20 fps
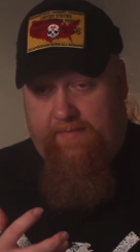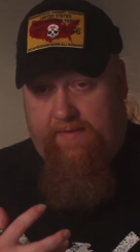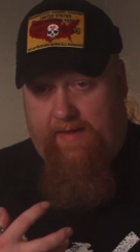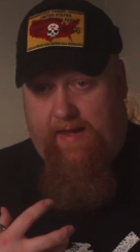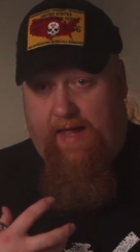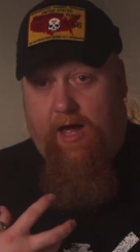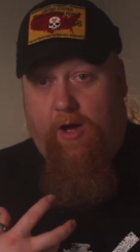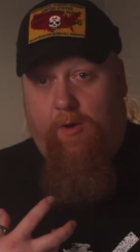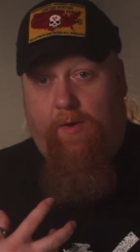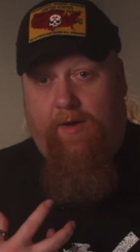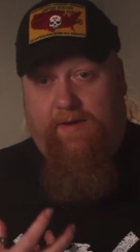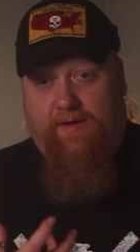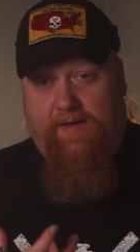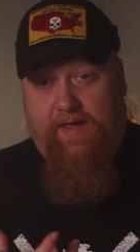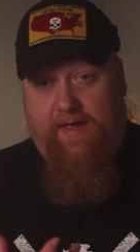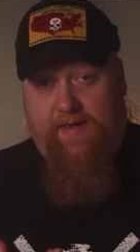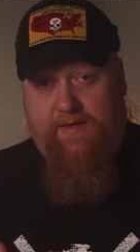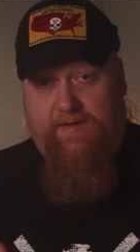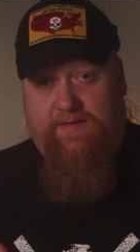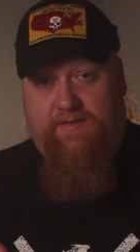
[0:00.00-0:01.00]
now I
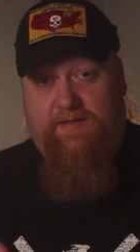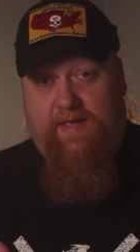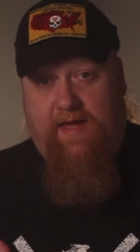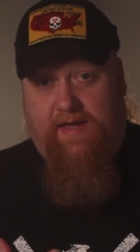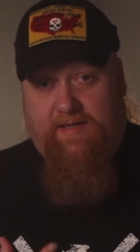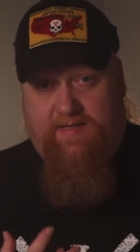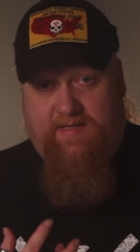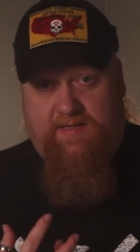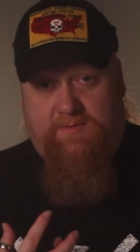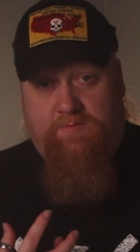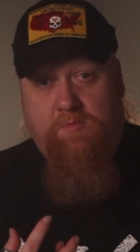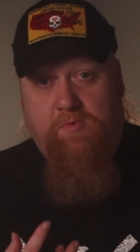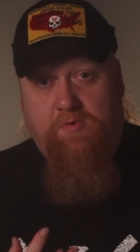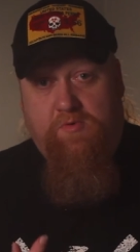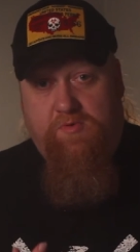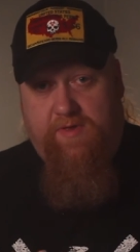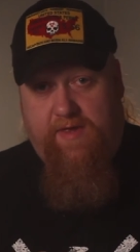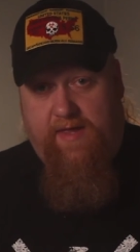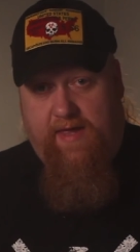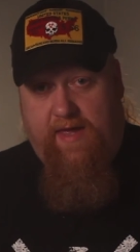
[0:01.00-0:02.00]
taste that
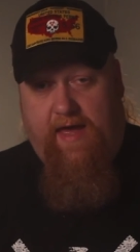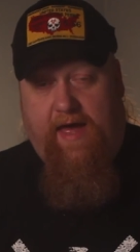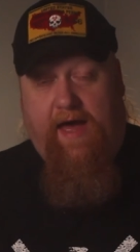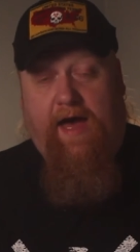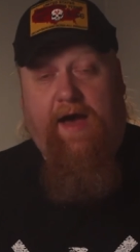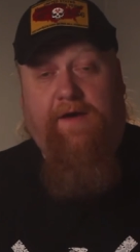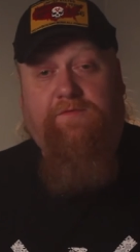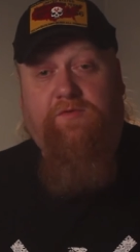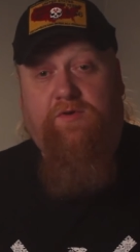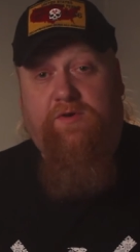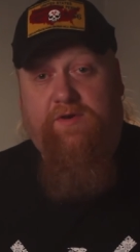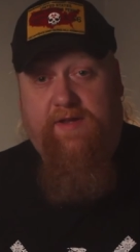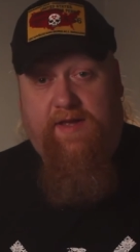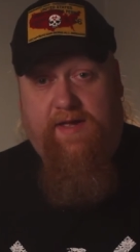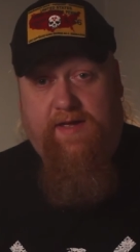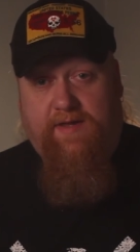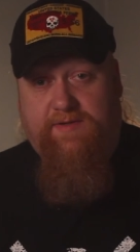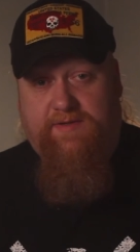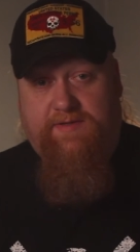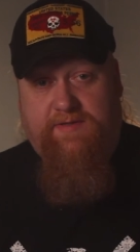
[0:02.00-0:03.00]
smoothie
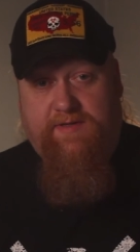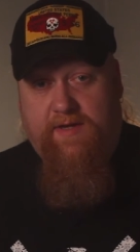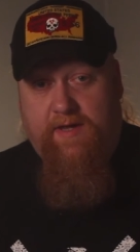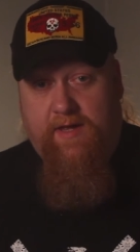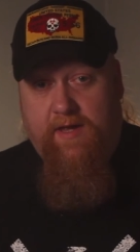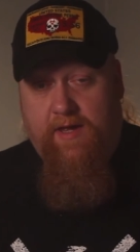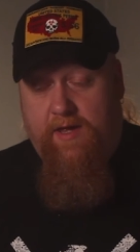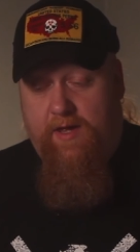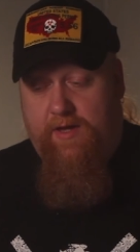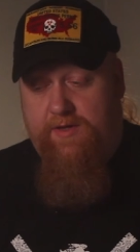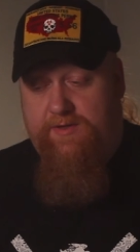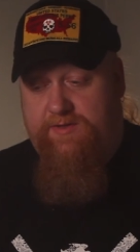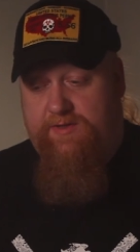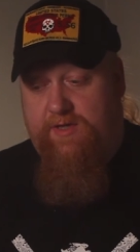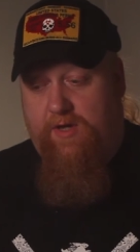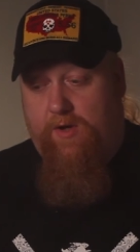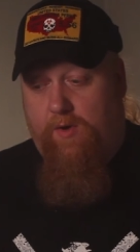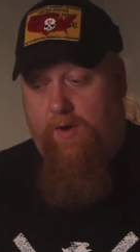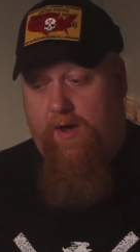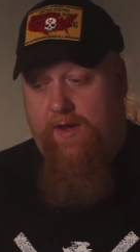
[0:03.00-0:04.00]
aftertaste.
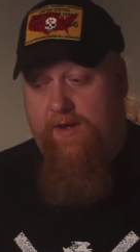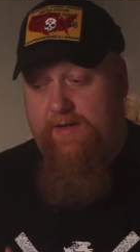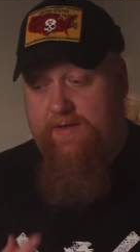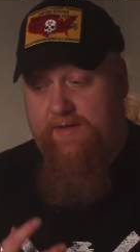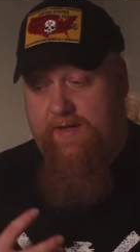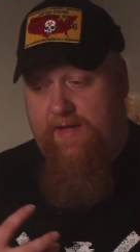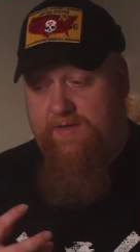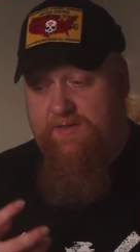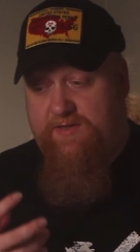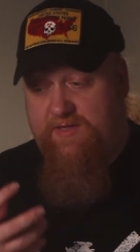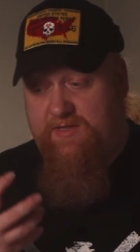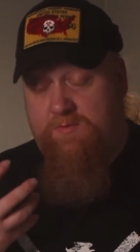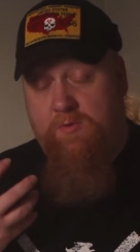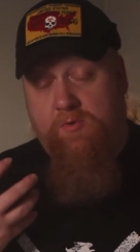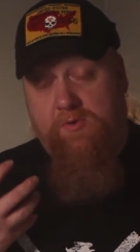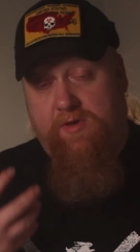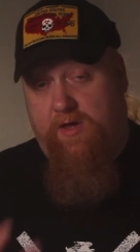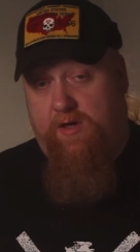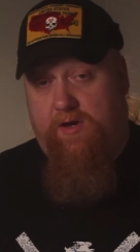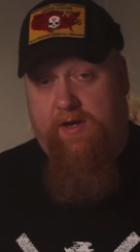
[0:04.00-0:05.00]
So I didn't taste the
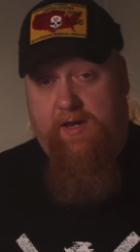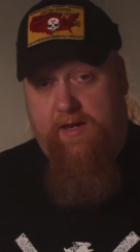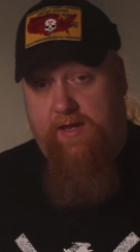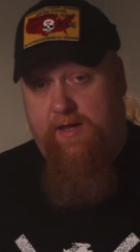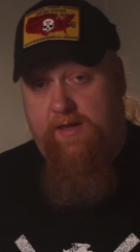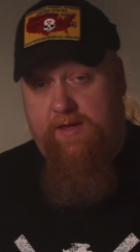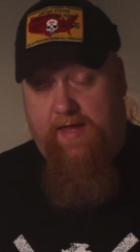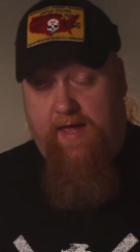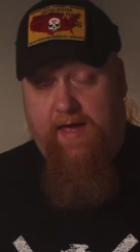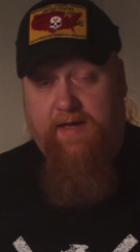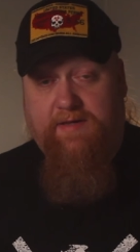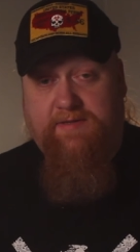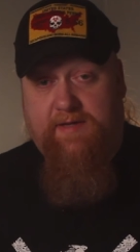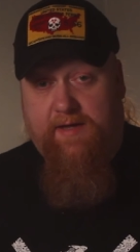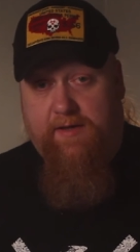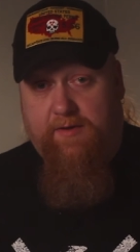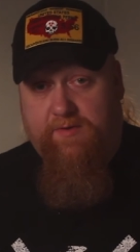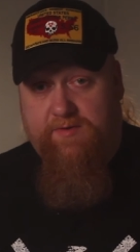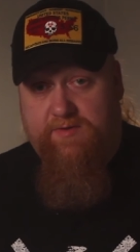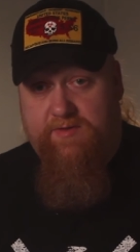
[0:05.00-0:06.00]
smoothie on any of the
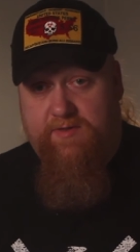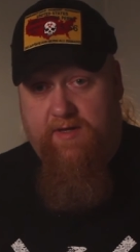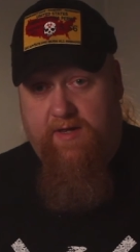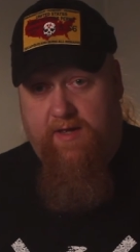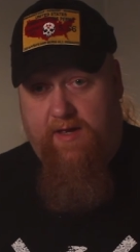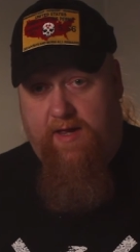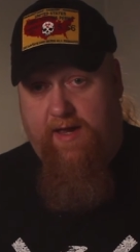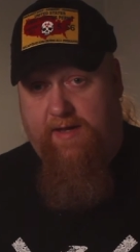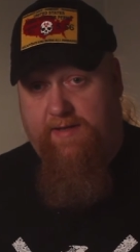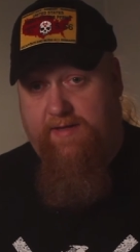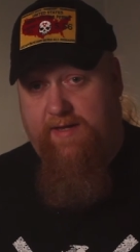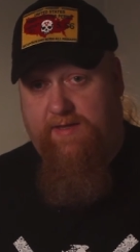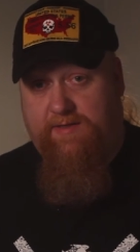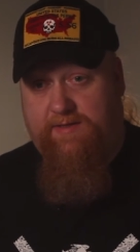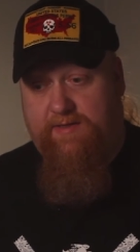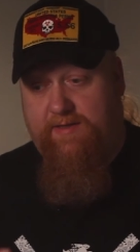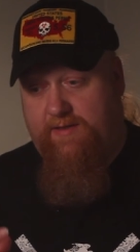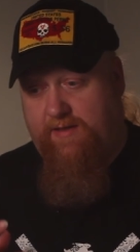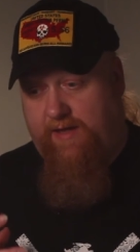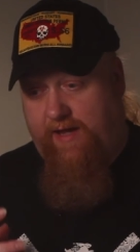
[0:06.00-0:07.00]
exhales. I
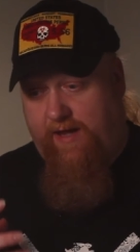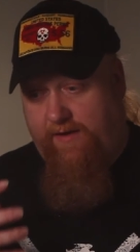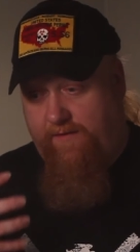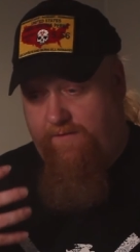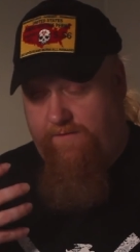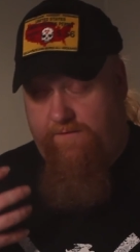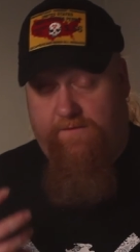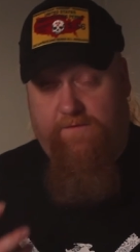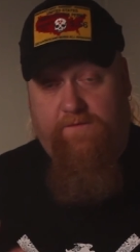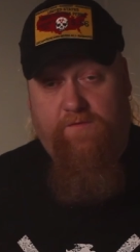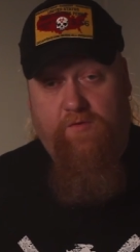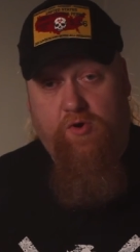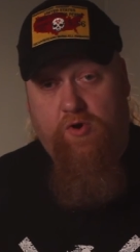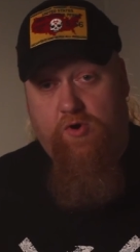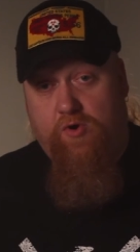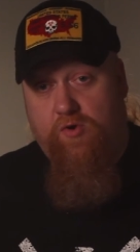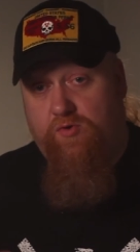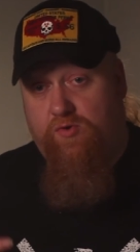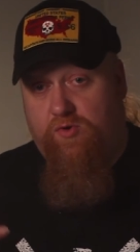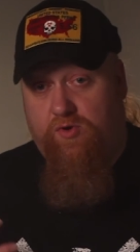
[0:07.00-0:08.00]
tasted like
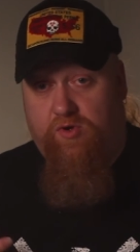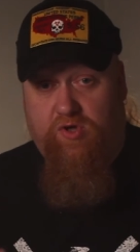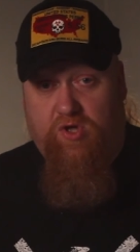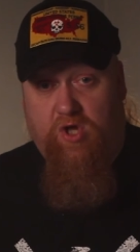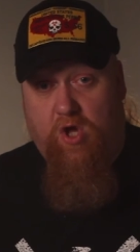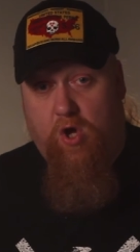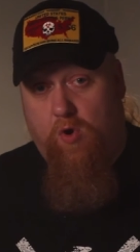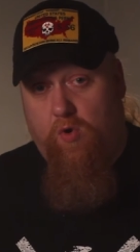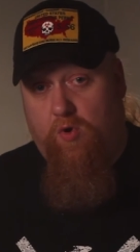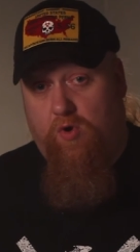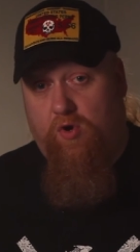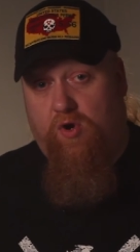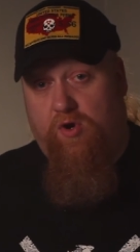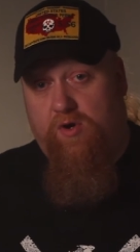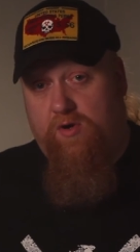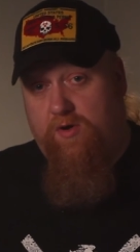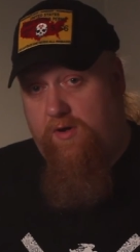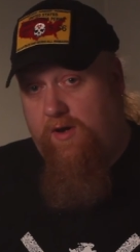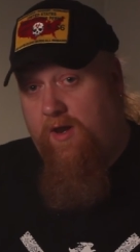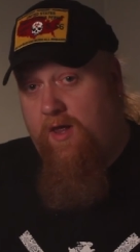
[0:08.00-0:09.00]
fruit and
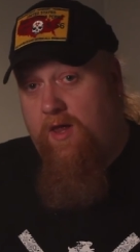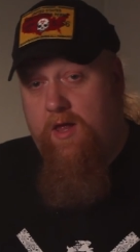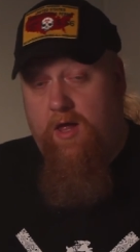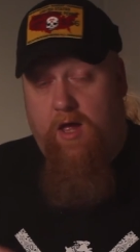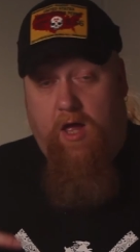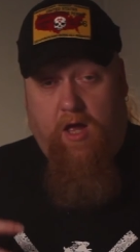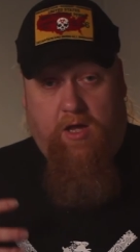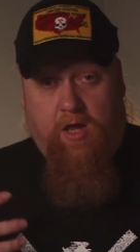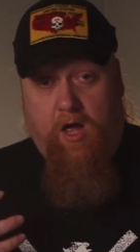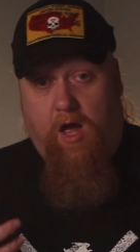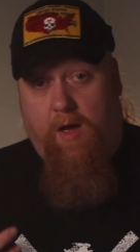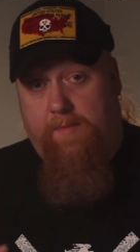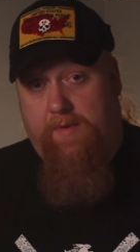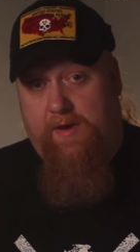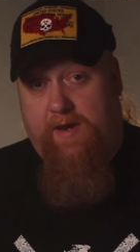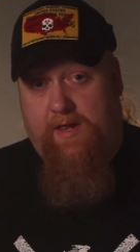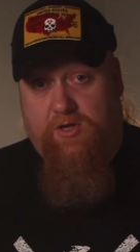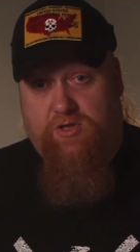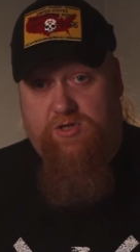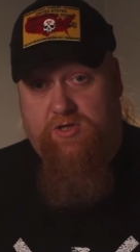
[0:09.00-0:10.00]
yogurt and a
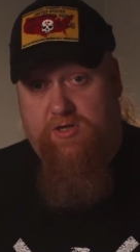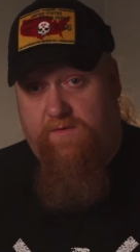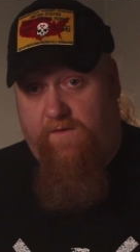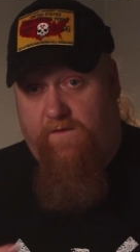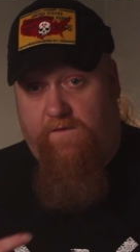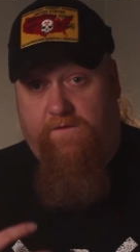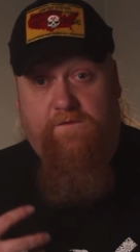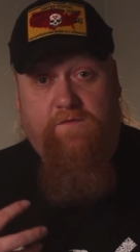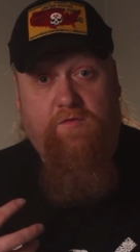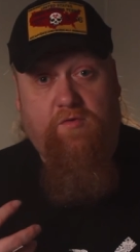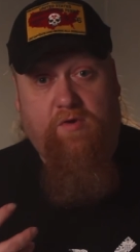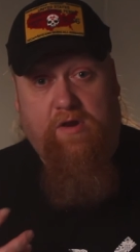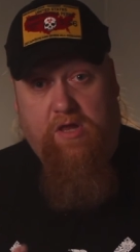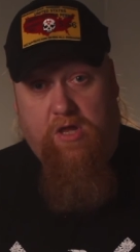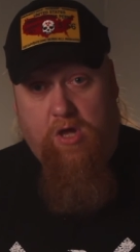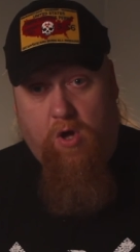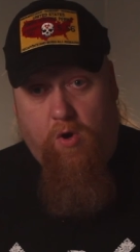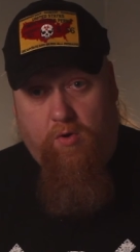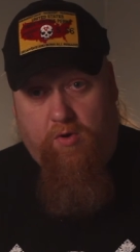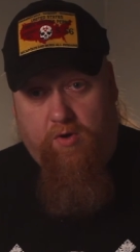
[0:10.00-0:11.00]
combination of a fruity
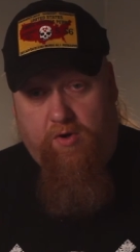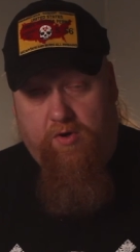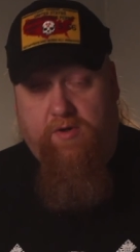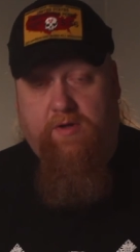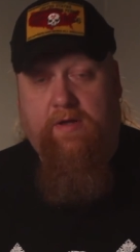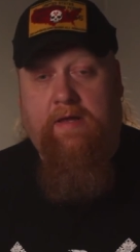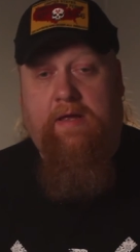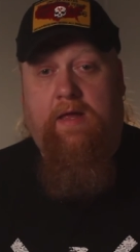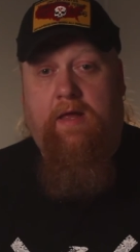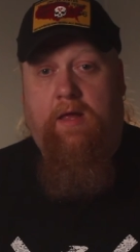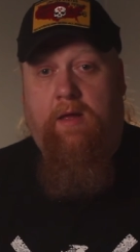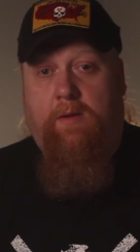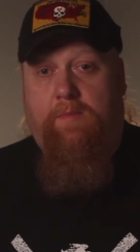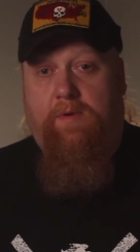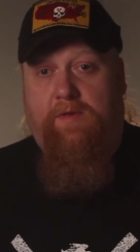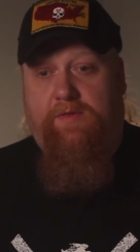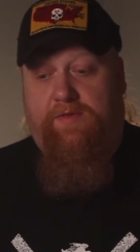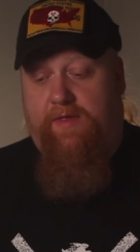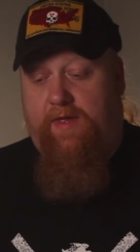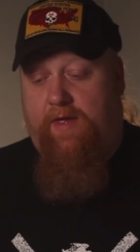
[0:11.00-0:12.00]
yogurt.
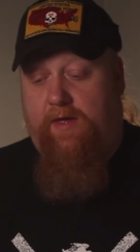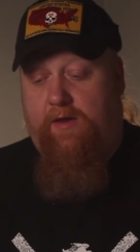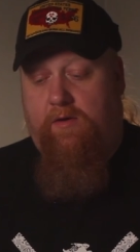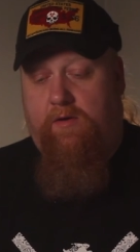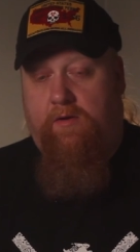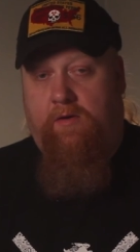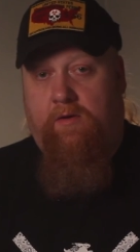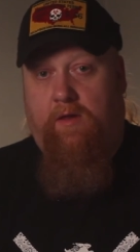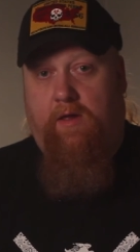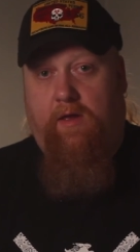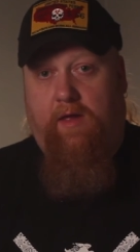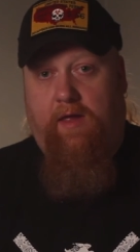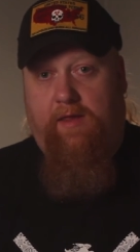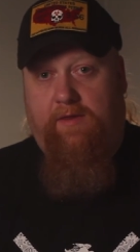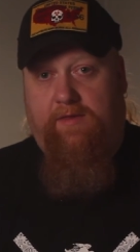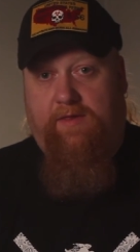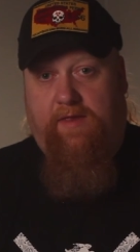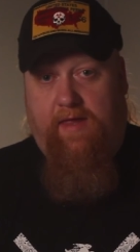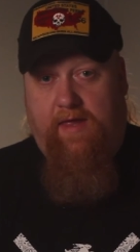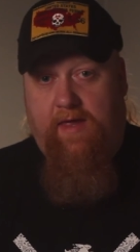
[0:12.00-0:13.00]
But then
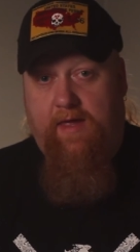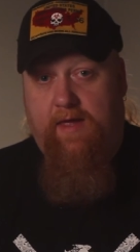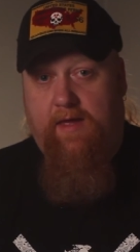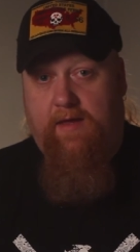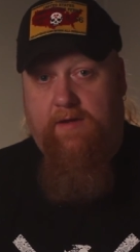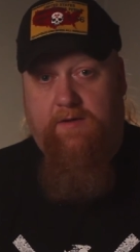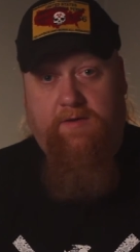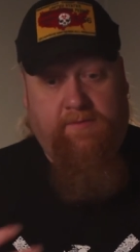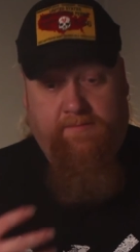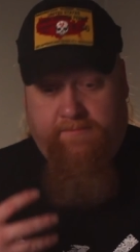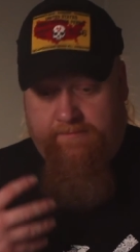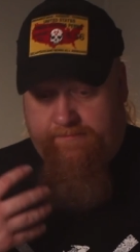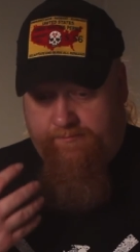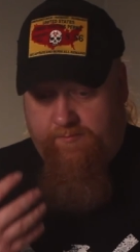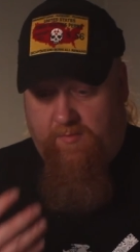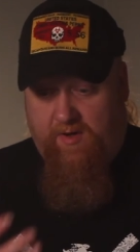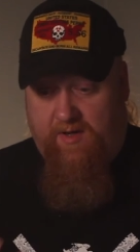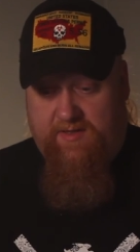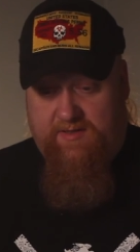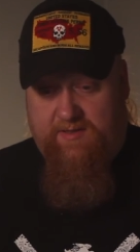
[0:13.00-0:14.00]
at the end,
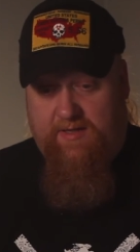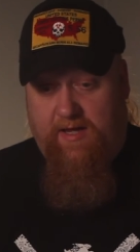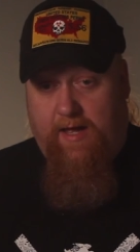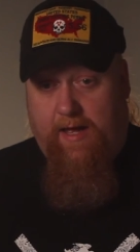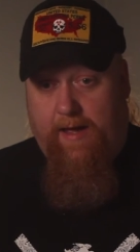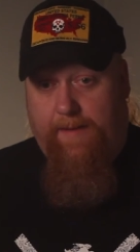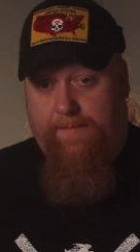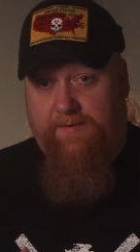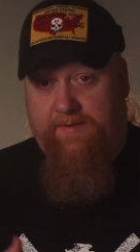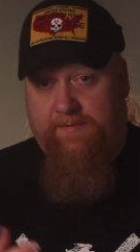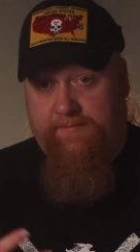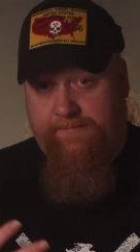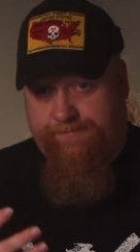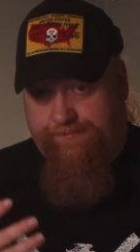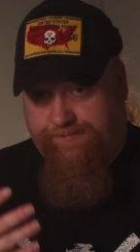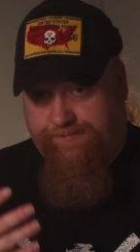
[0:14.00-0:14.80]
when I stopped,